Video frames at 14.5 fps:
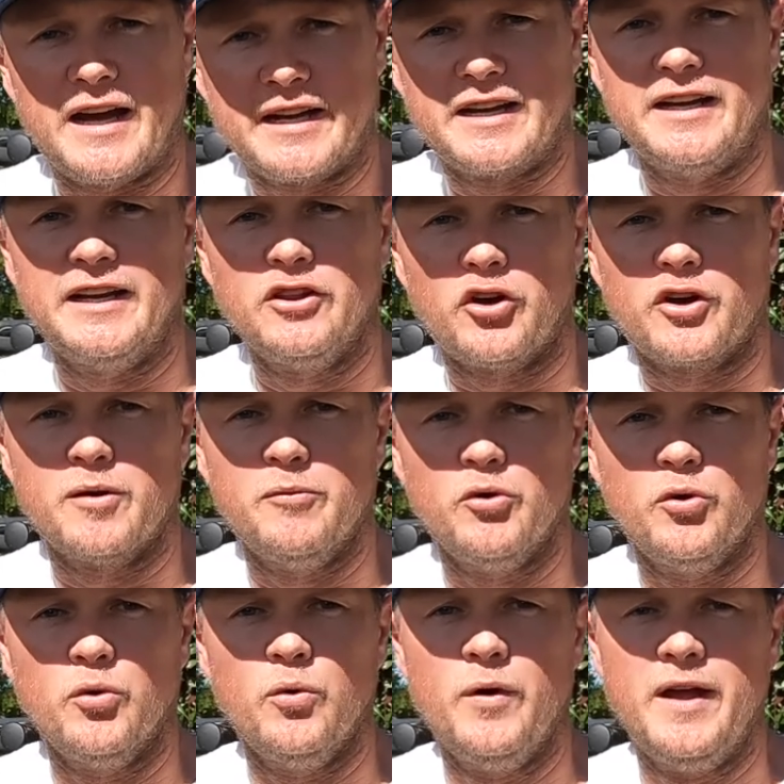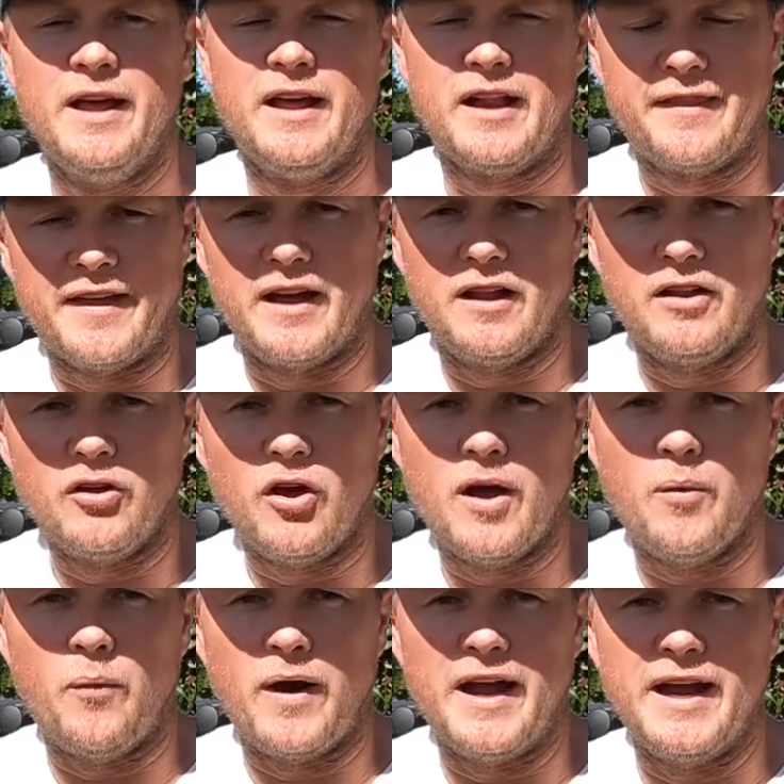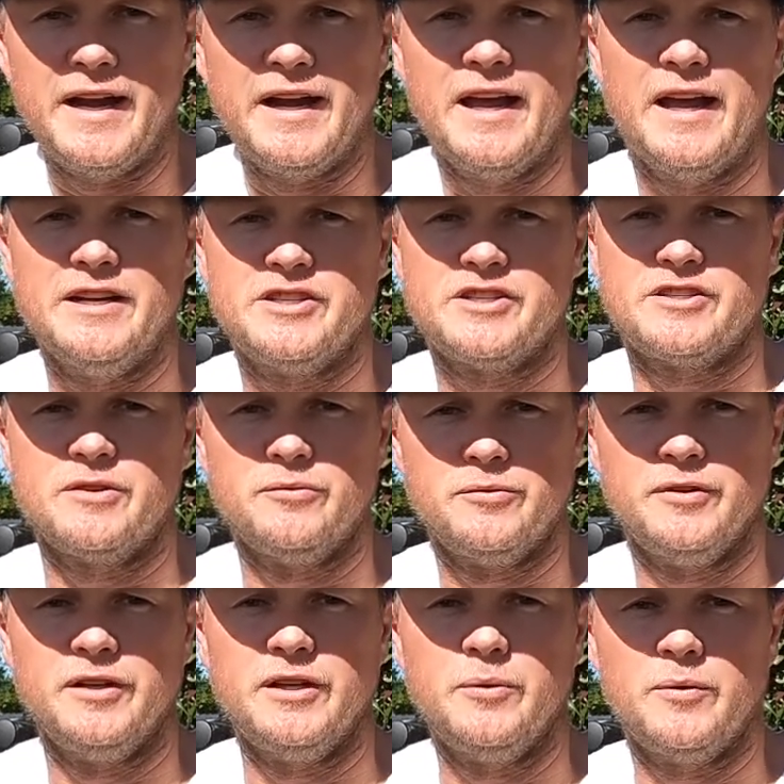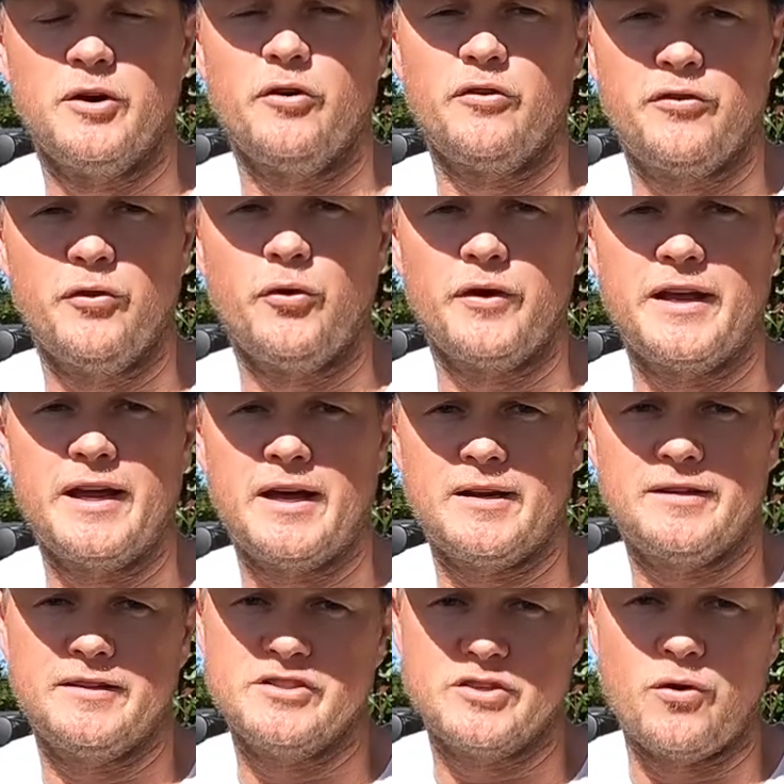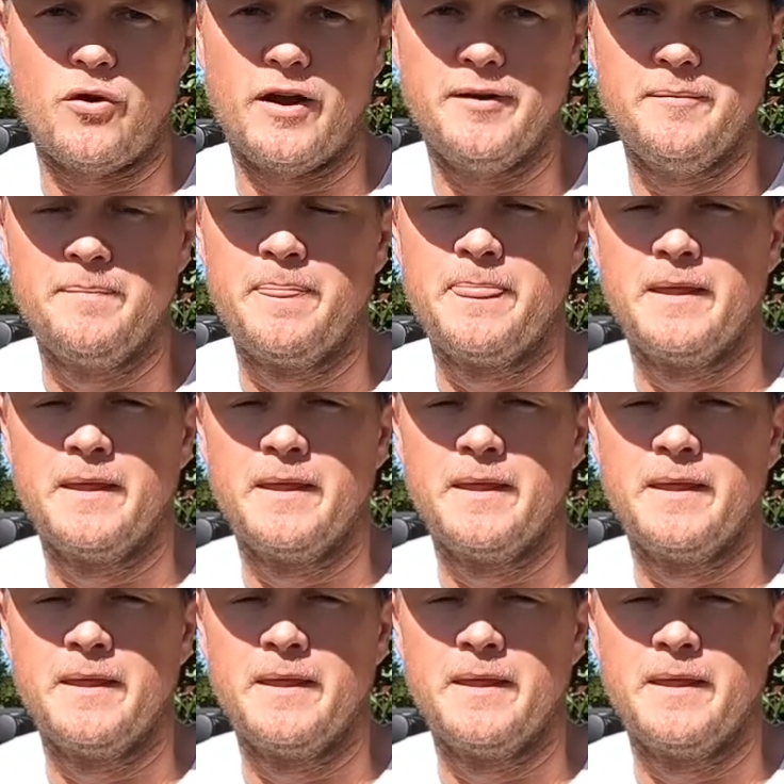are key lockable, they are lightweight, and just a really well thought out design.